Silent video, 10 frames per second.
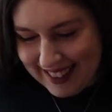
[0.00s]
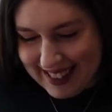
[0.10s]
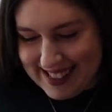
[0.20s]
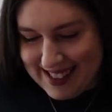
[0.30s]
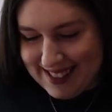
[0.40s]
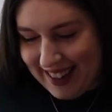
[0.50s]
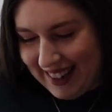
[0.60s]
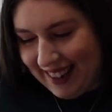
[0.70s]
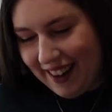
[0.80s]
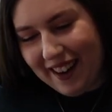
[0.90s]
Is this
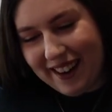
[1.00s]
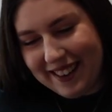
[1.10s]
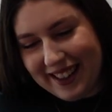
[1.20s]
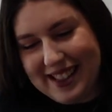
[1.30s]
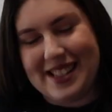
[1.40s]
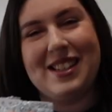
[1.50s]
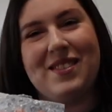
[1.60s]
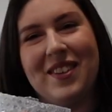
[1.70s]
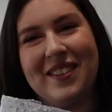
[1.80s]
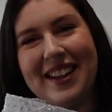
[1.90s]
way? Oh, it's a
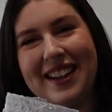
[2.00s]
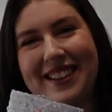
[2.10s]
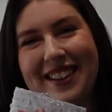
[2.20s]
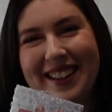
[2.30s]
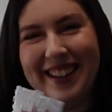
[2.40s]
small world.